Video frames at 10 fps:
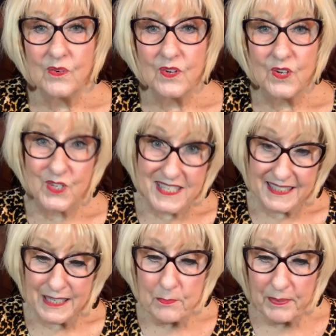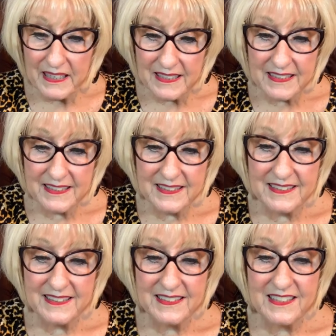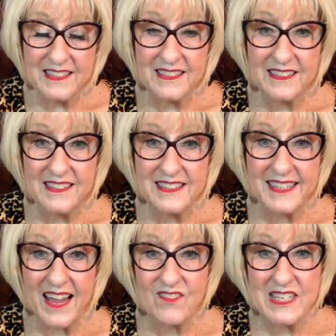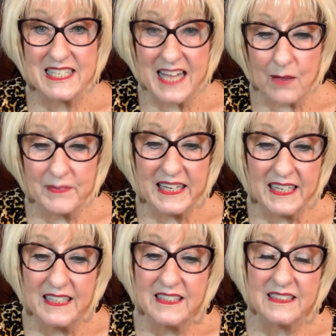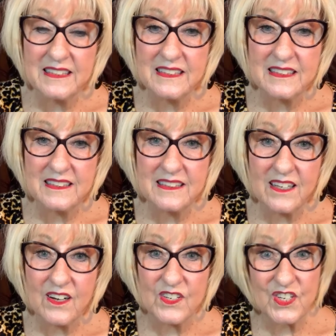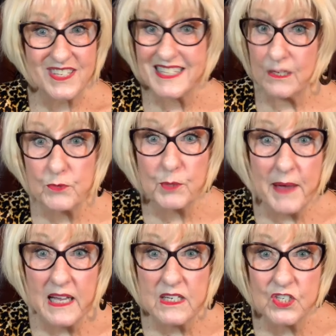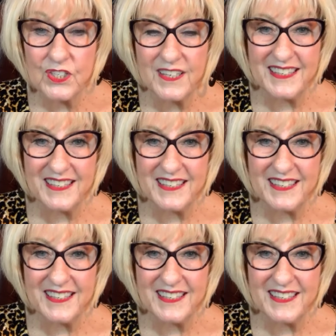Your sleep. Do you have insomnia? Or do you sleep too much?